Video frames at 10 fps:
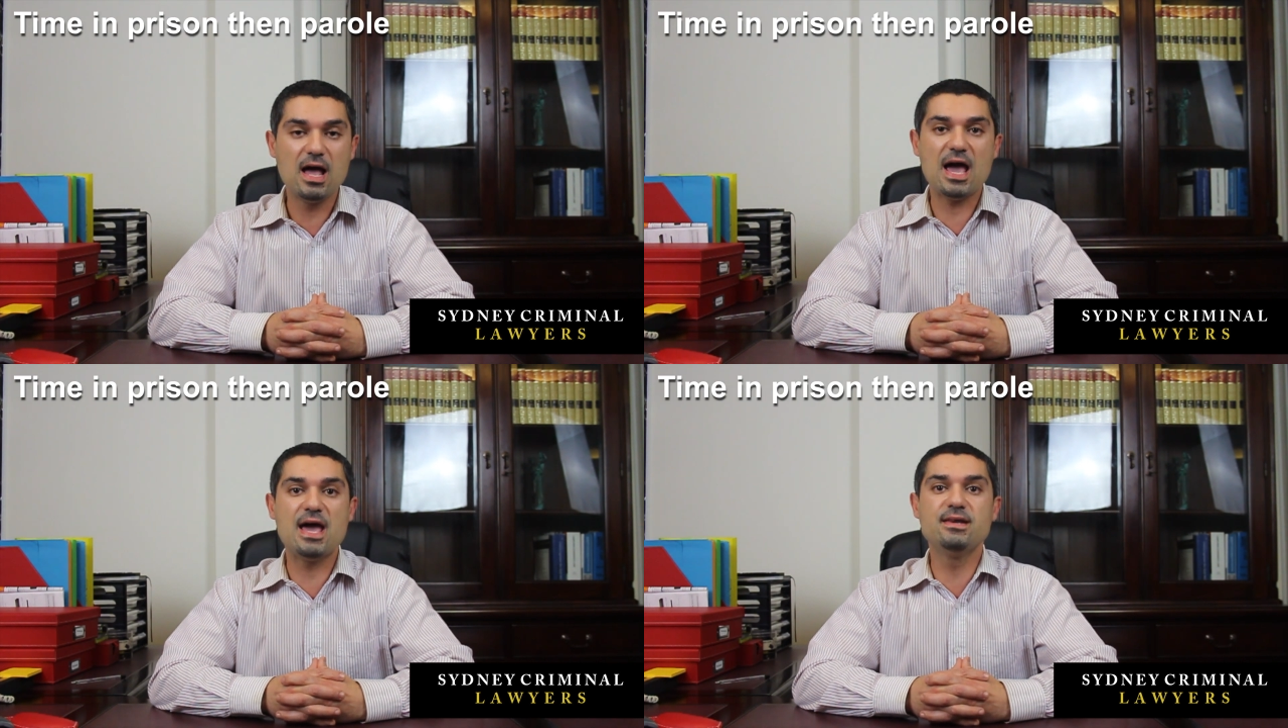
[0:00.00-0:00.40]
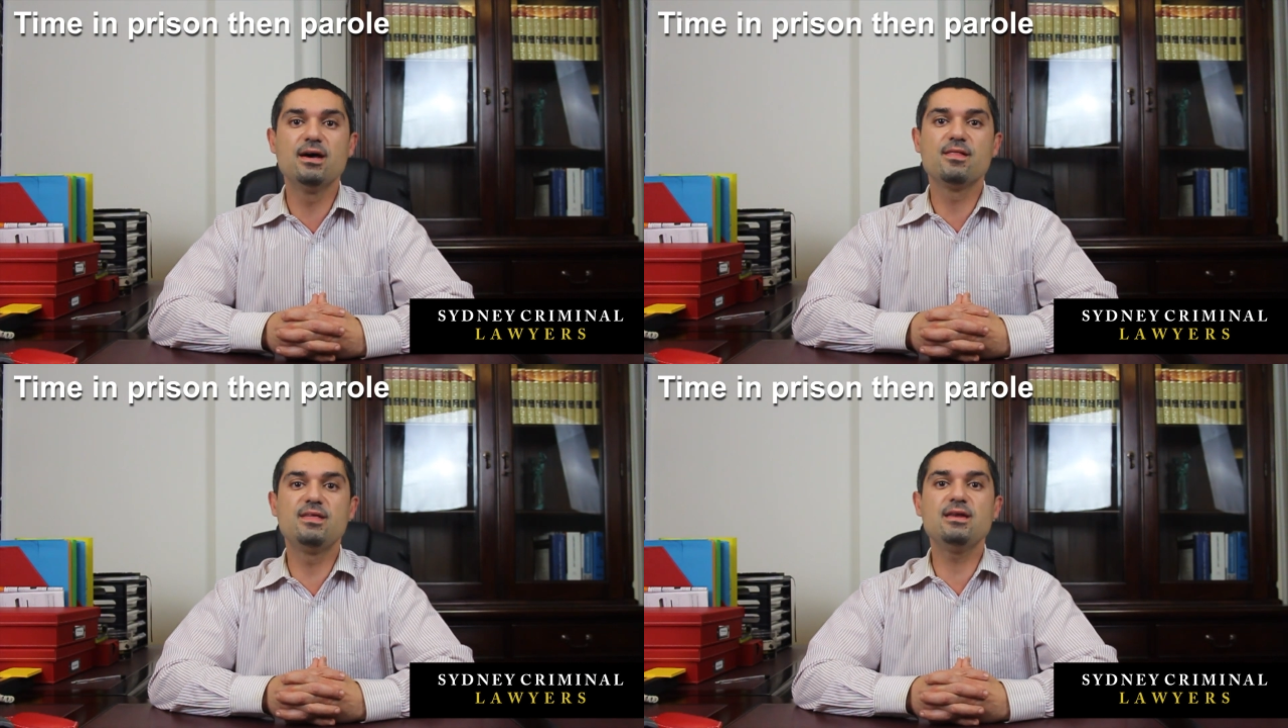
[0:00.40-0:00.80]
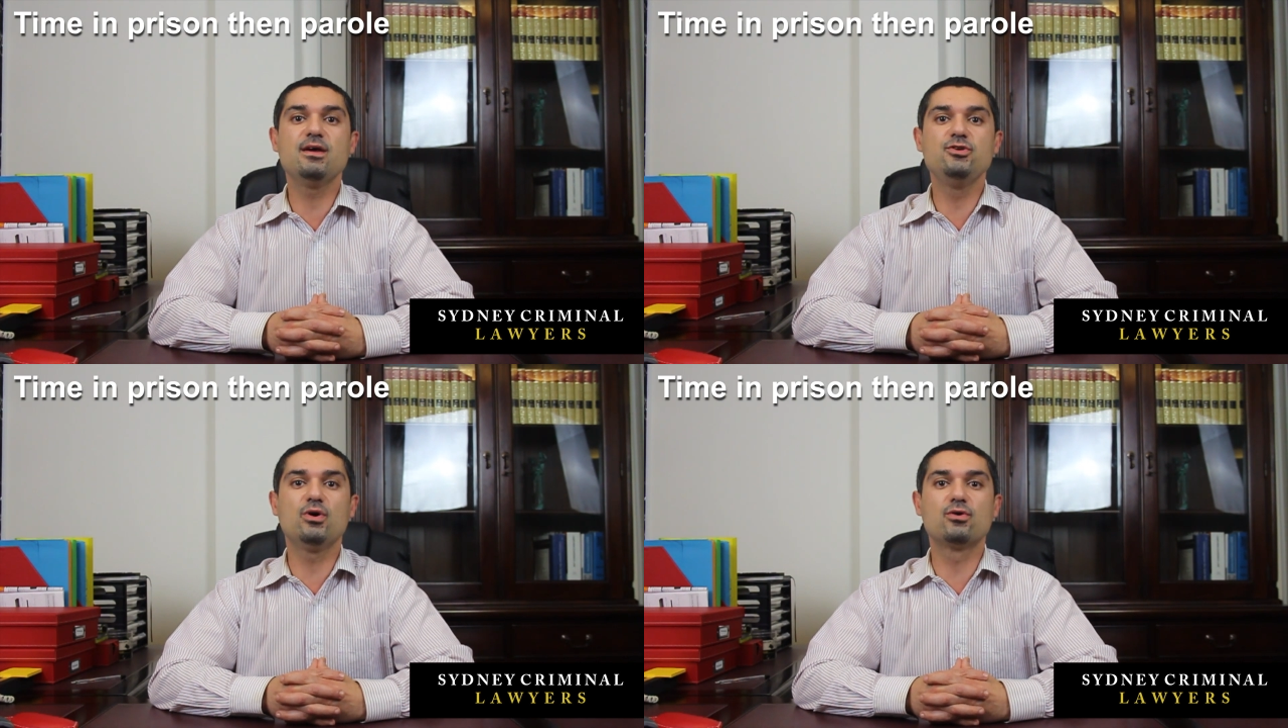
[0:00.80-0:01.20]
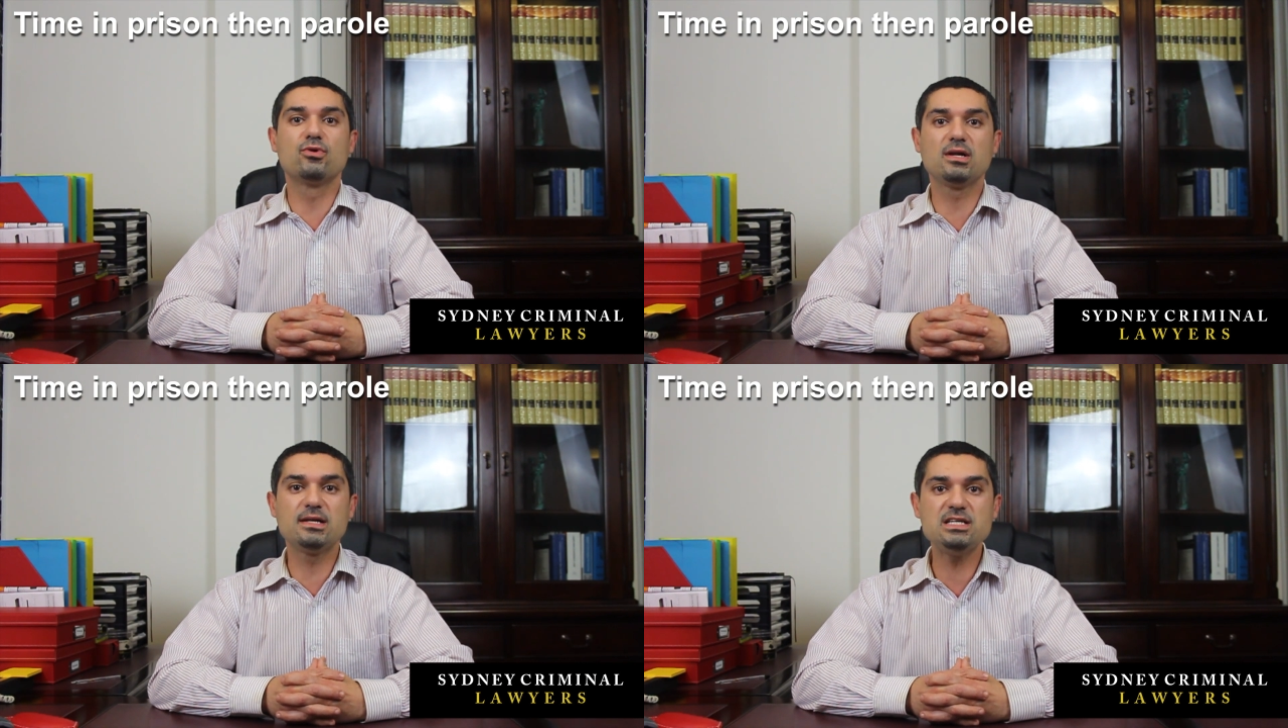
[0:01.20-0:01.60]
and then you are
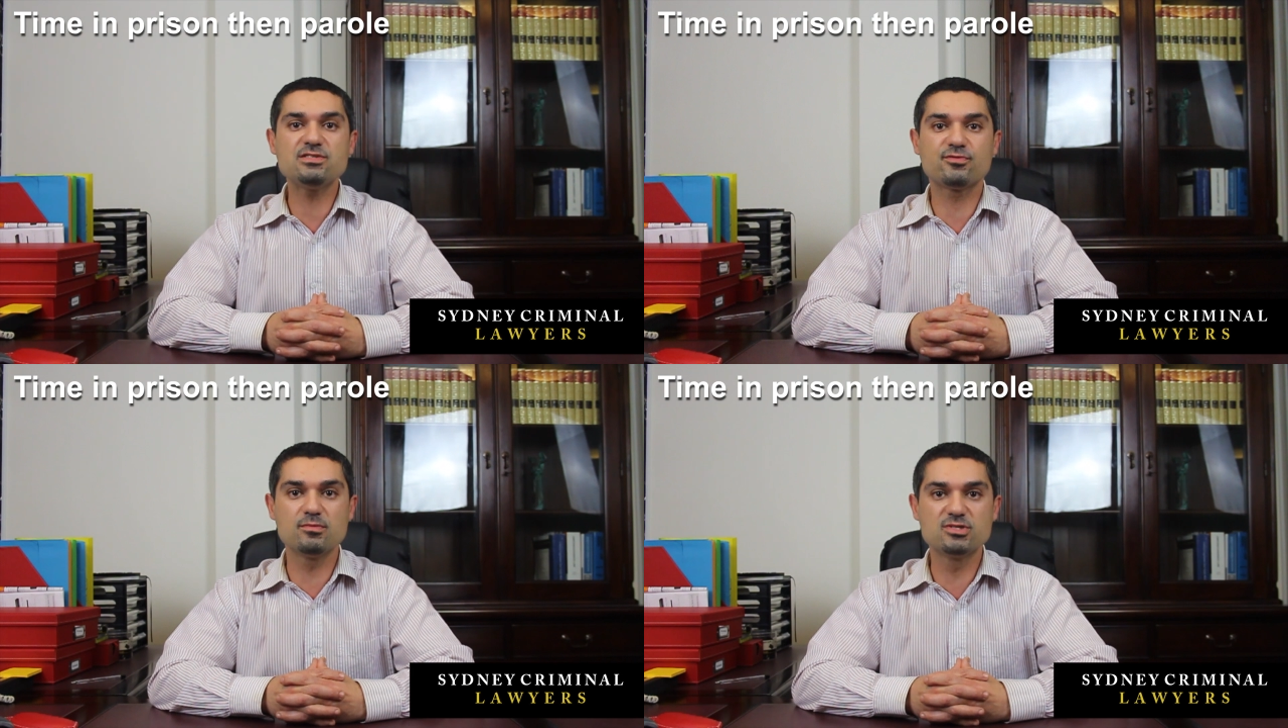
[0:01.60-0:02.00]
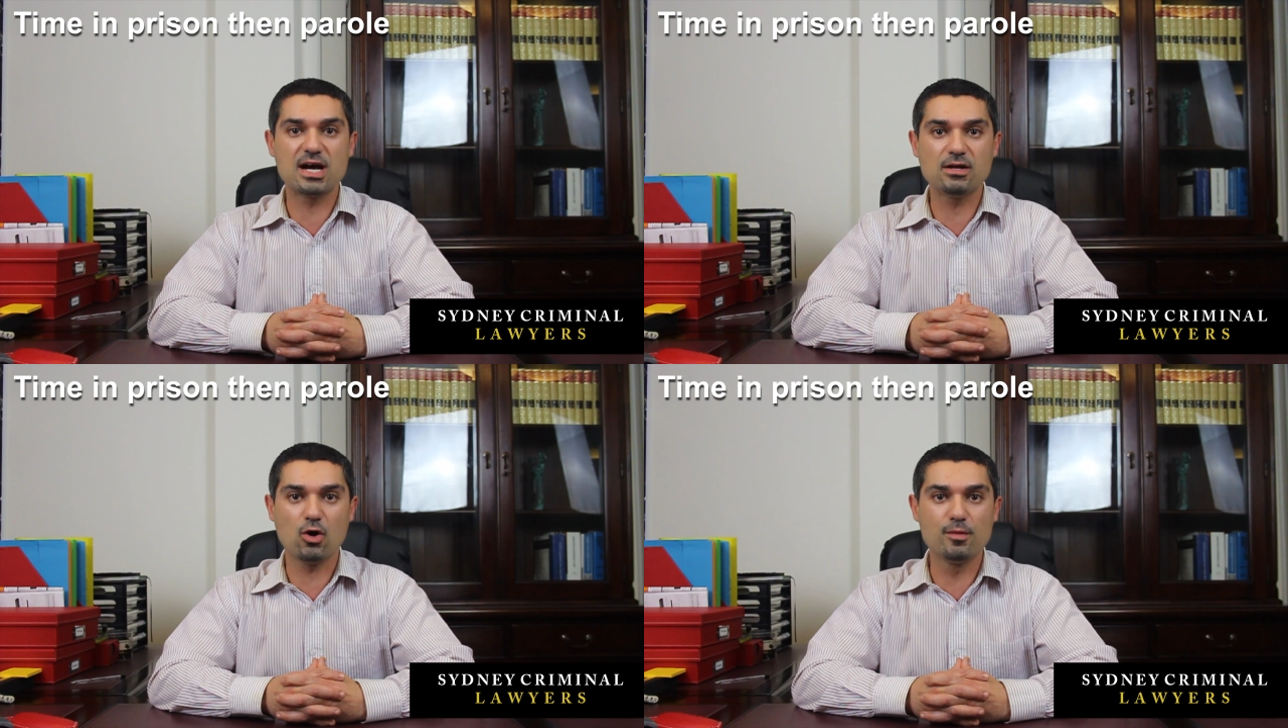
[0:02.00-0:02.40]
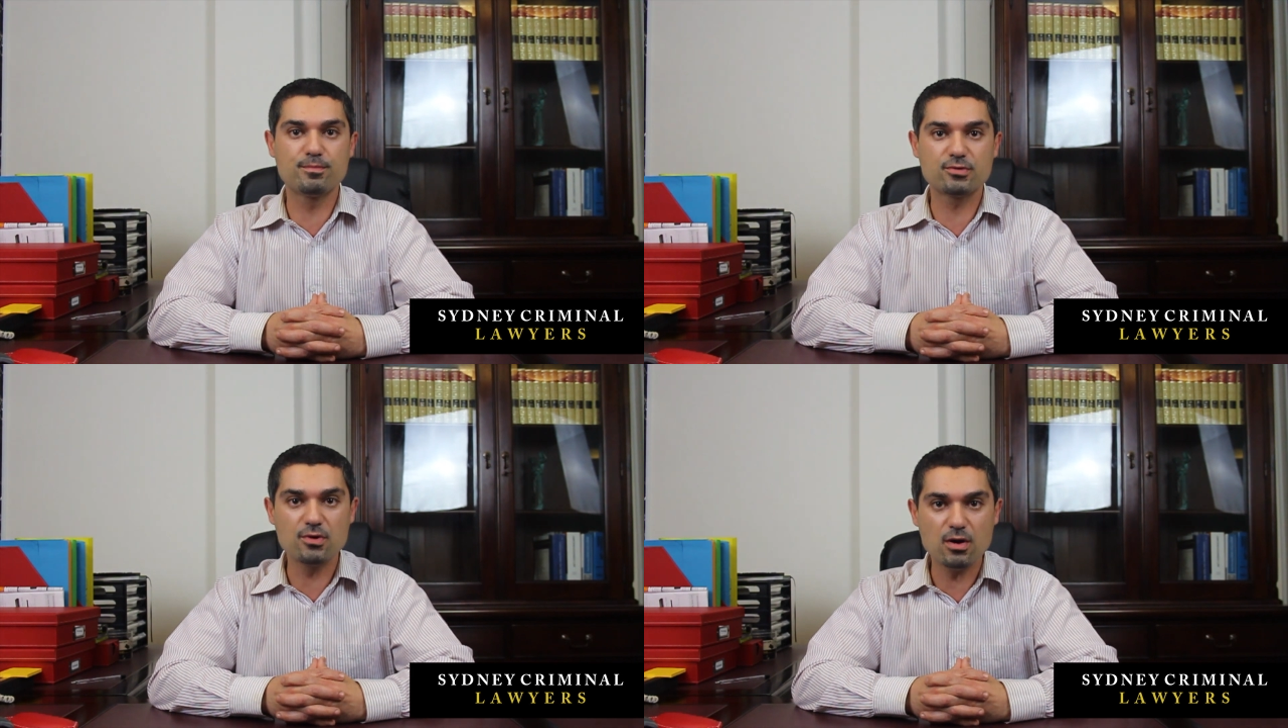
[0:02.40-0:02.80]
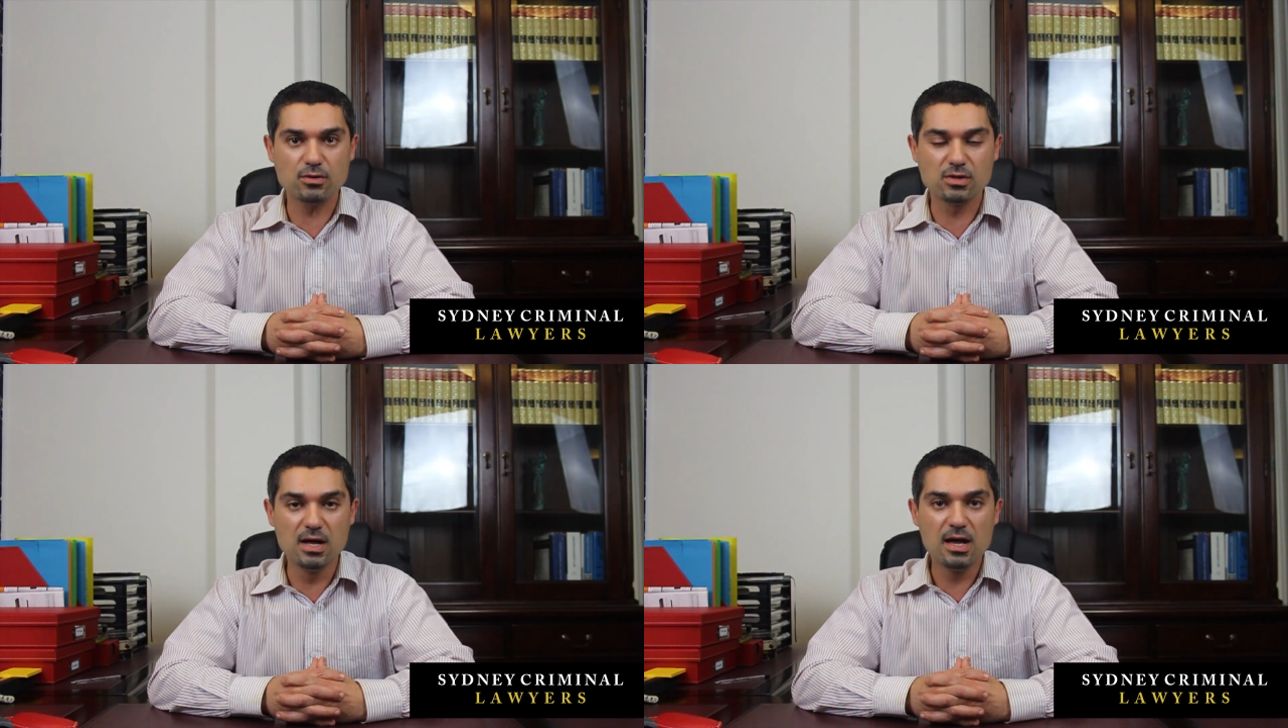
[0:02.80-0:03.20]
released from jail on parole.